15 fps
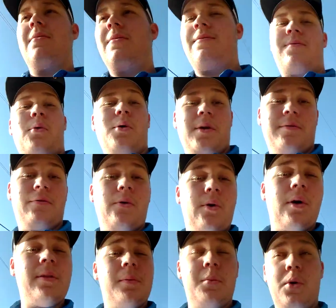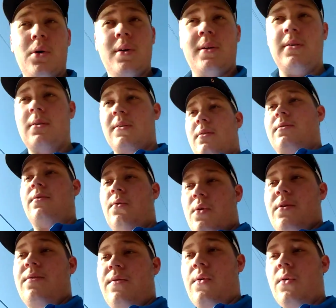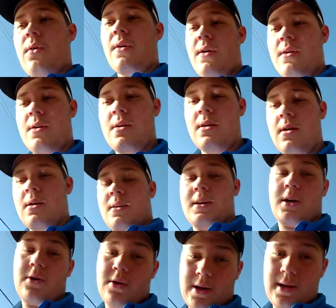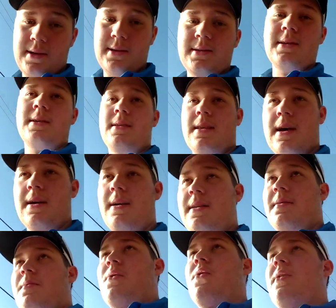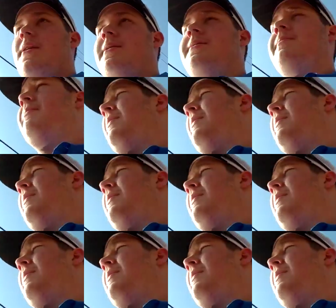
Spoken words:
44 in the morning, 44 degrees that in the morning,